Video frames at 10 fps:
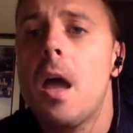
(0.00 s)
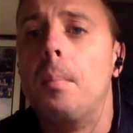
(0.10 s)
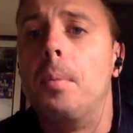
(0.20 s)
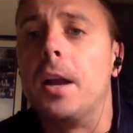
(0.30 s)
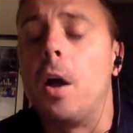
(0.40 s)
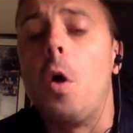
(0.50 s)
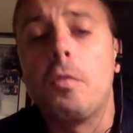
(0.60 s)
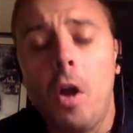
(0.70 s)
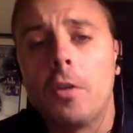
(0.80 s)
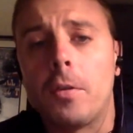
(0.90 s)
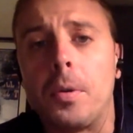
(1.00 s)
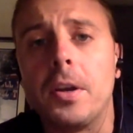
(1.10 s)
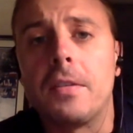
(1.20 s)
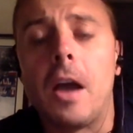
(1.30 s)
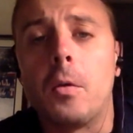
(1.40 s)
But overall, it's a pretty
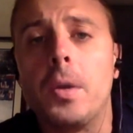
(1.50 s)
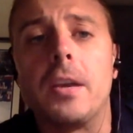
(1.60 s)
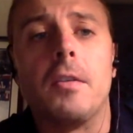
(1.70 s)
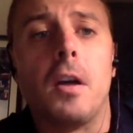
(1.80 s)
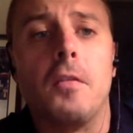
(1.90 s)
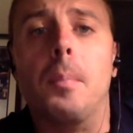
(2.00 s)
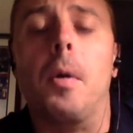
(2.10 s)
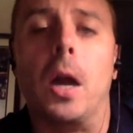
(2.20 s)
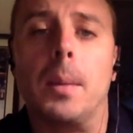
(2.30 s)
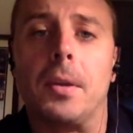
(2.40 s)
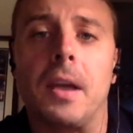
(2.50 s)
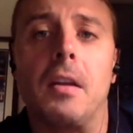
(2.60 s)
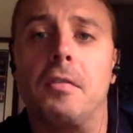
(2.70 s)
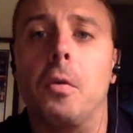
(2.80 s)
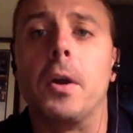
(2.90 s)
solid week of football, and I'm
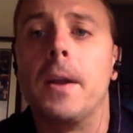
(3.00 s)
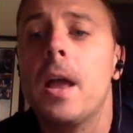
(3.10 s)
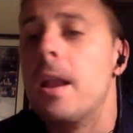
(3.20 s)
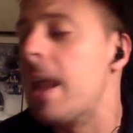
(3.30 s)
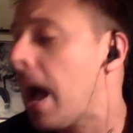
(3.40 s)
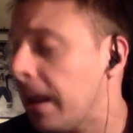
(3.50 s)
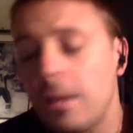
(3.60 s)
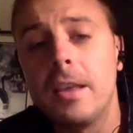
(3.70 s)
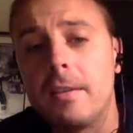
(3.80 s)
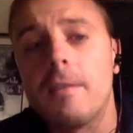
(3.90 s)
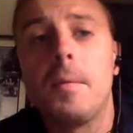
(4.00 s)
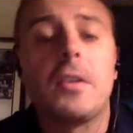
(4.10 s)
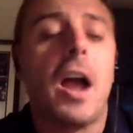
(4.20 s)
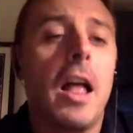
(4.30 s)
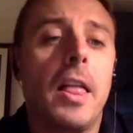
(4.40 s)
excited for it. Not the least of which
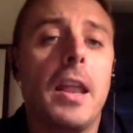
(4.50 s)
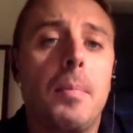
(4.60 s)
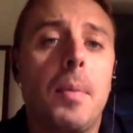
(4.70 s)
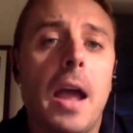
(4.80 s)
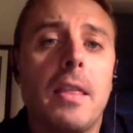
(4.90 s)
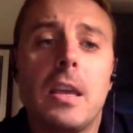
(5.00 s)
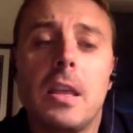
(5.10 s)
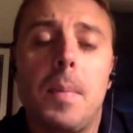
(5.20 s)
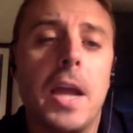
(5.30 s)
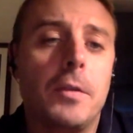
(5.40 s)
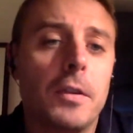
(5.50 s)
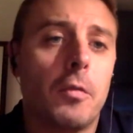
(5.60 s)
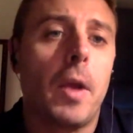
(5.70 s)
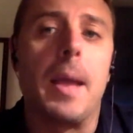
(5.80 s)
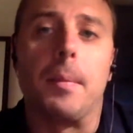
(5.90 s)
highlighted by the Patriots and
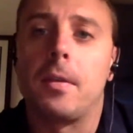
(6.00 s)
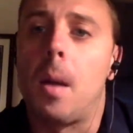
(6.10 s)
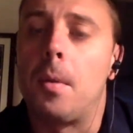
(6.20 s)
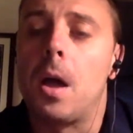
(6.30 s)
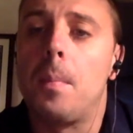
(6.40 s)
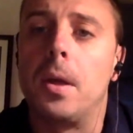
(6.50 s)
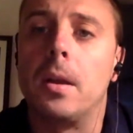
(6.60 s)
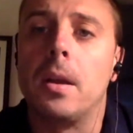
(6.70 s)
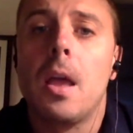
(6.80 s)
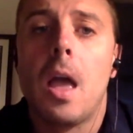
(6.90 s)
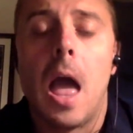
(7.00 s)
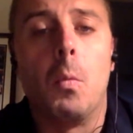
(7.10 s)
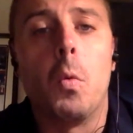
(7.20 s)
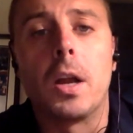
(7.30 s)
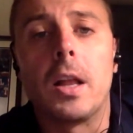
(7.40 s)
Rams coming up at
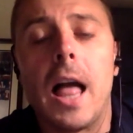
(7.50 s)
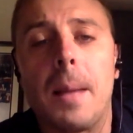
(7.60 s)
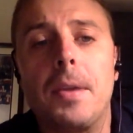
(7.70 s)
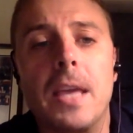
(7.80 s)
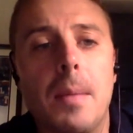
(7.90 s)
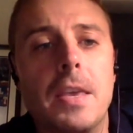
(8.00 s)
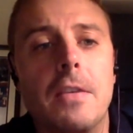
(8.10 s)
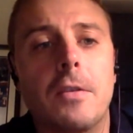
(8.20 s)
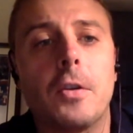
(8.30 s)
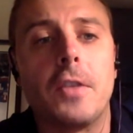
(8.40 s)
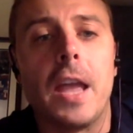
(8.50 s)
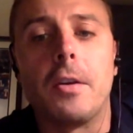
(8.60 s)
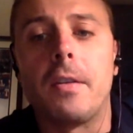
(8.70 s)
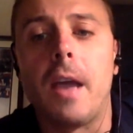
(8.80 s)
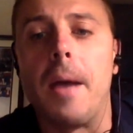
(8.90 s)
1 o'clock p.m. Eastern
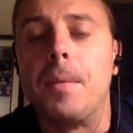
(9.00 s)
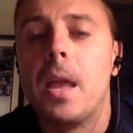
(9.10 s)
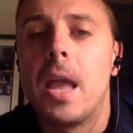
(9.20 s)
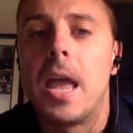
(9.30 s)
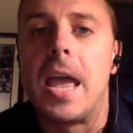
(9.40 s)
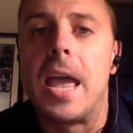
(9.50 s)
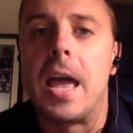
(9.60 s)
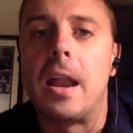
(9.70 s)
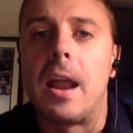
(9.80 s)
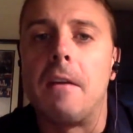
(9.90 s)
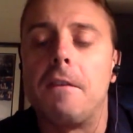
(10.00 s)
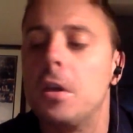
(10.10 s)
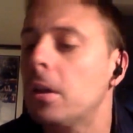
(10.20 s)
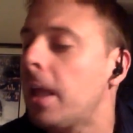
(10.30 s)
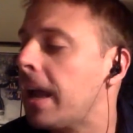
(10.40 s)
Standard Time. And I
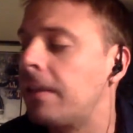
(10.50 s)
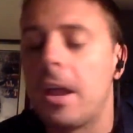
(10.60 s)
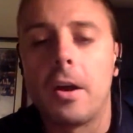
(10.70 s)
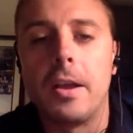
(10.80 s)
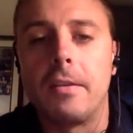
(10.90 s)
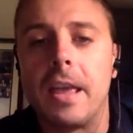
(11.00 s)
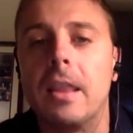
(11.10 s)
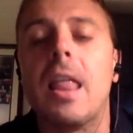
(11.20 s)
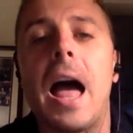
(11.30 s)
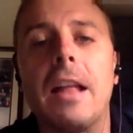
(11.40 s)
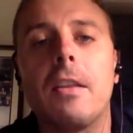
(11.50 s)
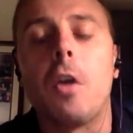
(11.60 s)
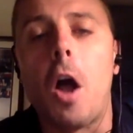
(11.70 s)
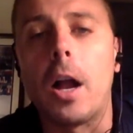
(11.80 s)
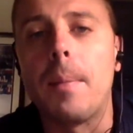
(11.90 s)
feel like there is a lot to
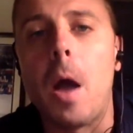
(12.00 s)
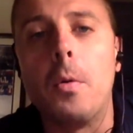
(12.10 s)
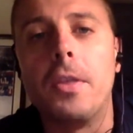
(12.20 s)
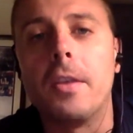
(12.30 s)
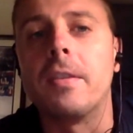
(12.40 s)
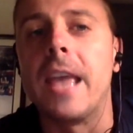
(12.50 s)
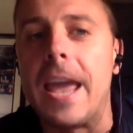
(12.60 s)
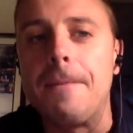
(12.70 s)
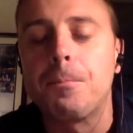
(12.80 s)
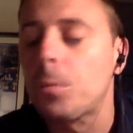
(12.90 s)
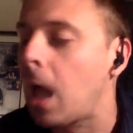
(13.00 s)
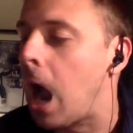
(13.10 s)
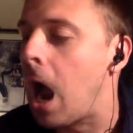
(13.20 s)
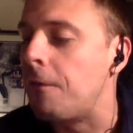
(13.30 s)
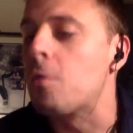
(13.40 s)
talk about with this game.
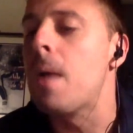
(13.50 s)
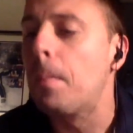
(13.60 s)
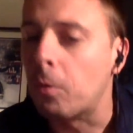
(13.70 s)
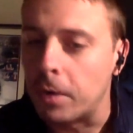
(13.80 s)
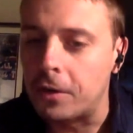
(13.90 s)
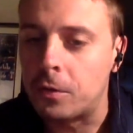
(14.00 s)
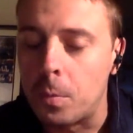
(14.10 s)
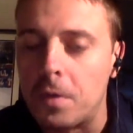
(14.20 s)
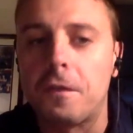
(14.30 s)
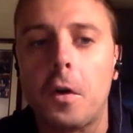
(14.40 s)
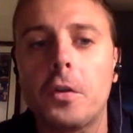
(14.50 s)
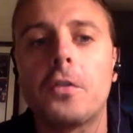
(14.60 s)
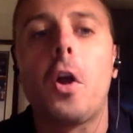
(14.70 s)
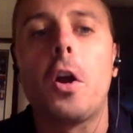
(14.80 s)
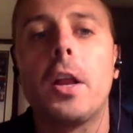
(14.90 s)
If you remember, Rich, when we
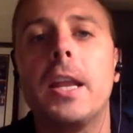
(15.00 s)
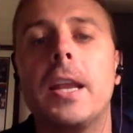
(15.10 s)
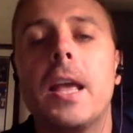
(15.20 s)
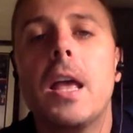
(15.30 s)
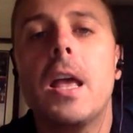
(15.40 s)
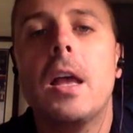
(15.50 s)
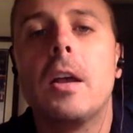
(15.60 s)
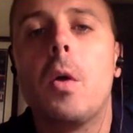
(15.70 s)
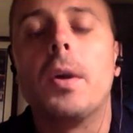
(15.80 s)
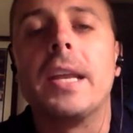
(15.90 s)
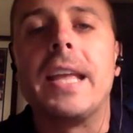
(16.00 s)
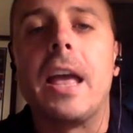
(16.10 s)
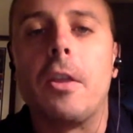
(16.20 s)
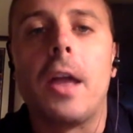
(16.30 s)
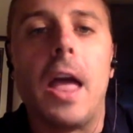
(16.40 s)
first started going
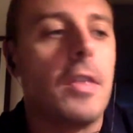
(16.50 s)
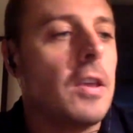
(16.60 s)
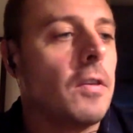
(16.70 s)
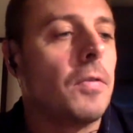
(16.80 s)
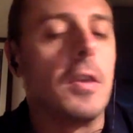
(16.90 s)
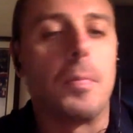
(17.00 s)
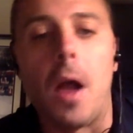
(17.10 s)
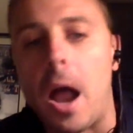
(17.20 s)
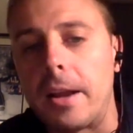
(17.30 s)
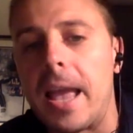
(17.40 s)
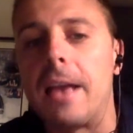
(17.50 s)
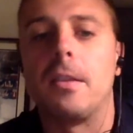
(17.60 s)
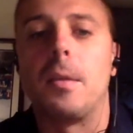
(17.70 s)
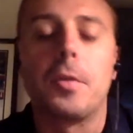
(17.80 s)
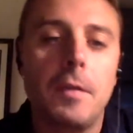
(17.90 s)
together on these podcasts
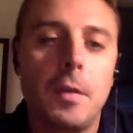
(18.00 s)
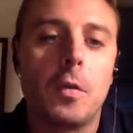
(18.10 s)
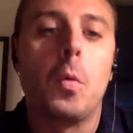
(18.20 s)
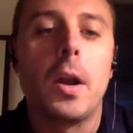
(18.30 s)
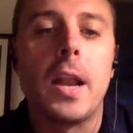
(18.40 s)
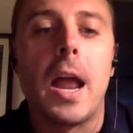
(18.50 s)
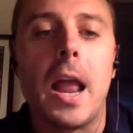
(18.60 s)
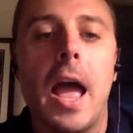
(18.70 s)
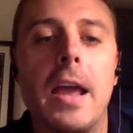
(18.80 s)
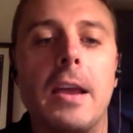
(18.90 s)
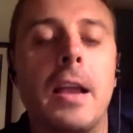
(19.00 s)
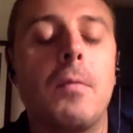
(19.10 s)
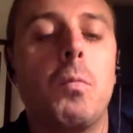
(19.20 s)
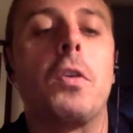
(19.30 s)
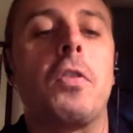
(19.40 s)
and the previews and whatnot, I
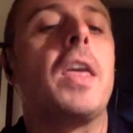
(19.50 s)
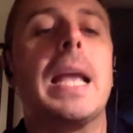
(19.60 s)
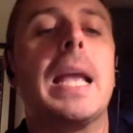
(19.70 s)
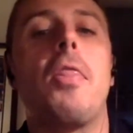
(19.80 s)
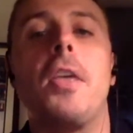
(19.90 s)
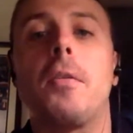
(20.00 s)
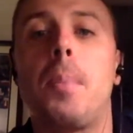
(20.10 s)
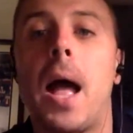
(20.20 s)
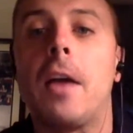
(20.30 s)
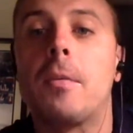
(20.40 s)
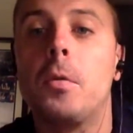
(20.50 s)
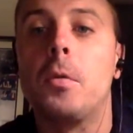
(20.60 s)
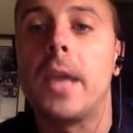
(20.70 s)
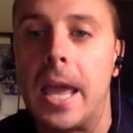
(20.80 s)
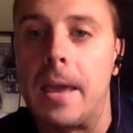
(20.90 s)
was thinking about this possible
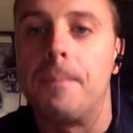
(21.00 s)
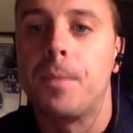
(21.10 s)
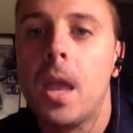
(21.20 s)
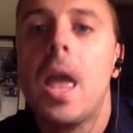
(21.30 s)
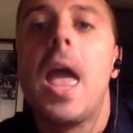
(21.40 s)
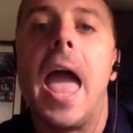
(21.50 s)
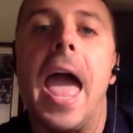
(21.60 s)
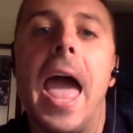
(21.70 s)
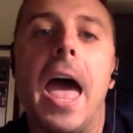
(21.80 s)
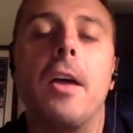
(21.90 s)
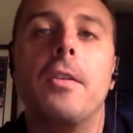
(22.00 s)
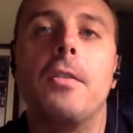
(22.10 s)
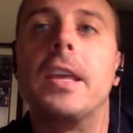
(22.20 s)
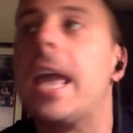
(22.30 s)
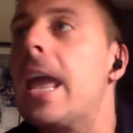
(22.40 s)
game
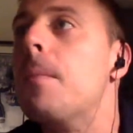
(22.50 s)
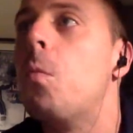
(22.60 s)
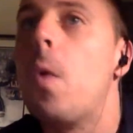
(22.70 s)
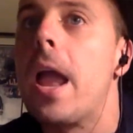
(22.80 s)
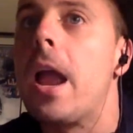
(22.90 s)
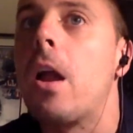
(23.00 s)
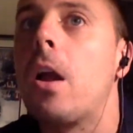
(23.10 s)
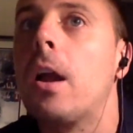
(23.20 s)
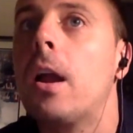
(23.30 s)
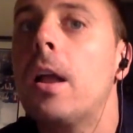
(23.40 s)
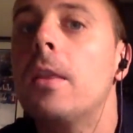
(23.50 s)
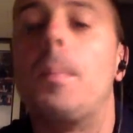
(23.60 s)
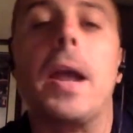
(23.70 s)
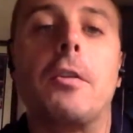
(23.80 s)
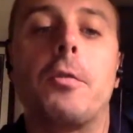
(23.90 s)
as the game where the
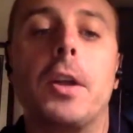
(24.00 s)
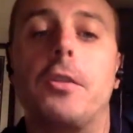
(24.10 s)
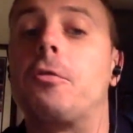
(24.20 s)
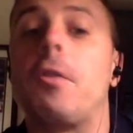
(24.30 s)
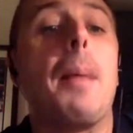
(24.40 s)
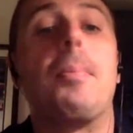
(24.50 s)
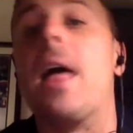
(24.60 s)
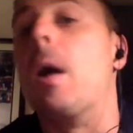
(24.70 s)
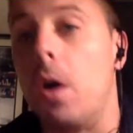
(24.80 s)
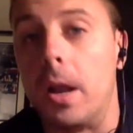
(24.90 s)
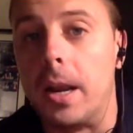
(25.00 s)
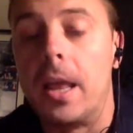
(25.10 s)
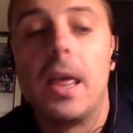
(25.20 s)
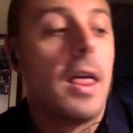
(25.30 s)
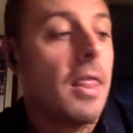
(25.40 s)
Patriots dropped that one
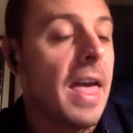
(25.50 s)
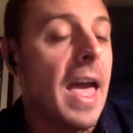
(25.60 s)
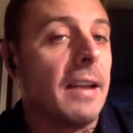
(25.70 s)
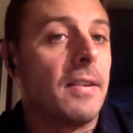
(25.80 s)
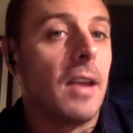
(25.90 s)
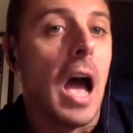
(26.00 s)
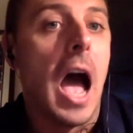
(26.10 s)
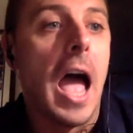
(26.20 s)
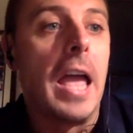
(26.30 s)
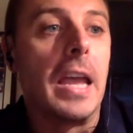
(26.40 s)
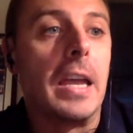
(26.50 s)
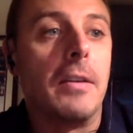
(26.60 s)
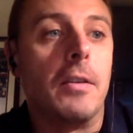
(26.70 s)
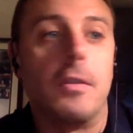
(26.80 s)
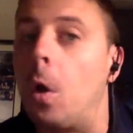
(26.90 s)
that
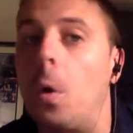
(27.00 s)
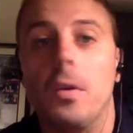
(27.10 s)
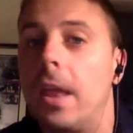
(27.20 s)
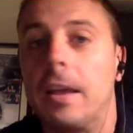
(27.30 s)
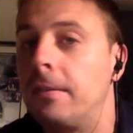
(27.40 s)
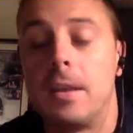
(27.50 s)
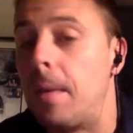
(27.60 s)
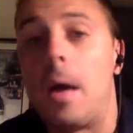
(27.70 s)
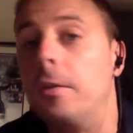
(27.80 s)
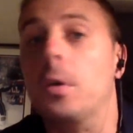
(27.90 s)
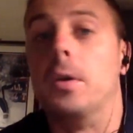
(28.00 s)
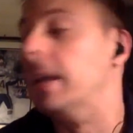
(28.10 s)
I just don't see how to do it.